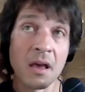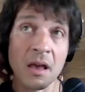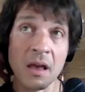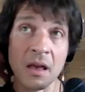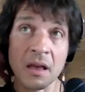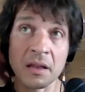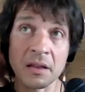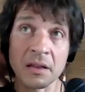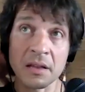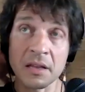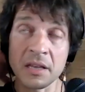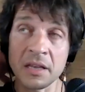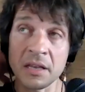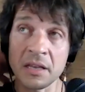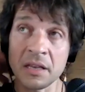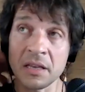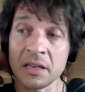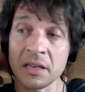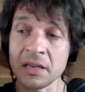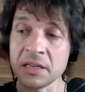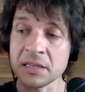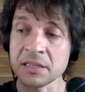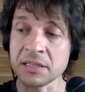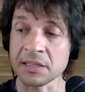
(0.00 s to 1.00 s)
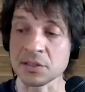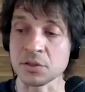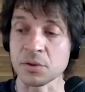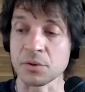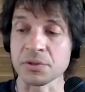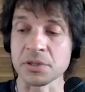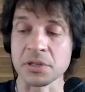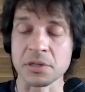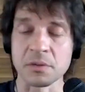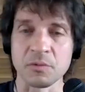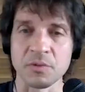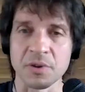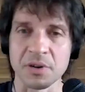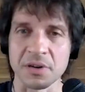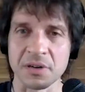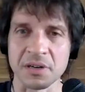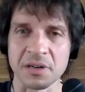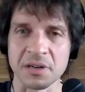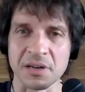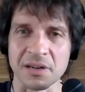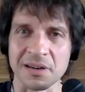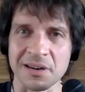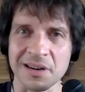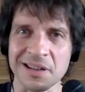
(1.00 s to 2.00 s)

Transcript: and he is a social worker,